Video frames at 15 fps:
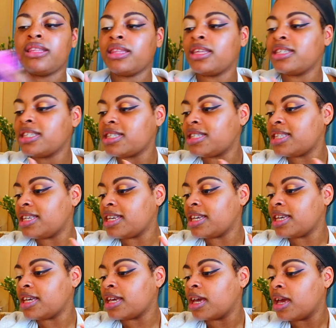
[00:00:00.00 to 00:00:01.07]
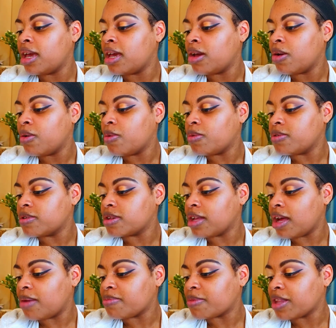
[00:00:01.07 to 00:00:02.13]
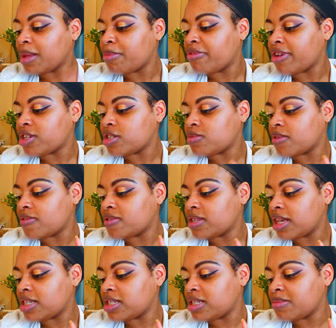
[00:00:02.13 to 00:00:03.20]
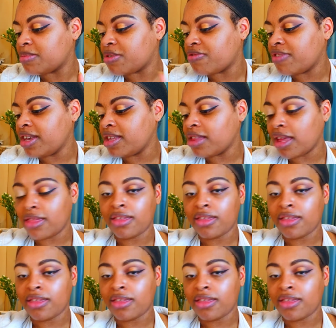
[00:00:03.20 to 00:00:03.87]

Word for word: This is the um, collaboration with Stacey Marie,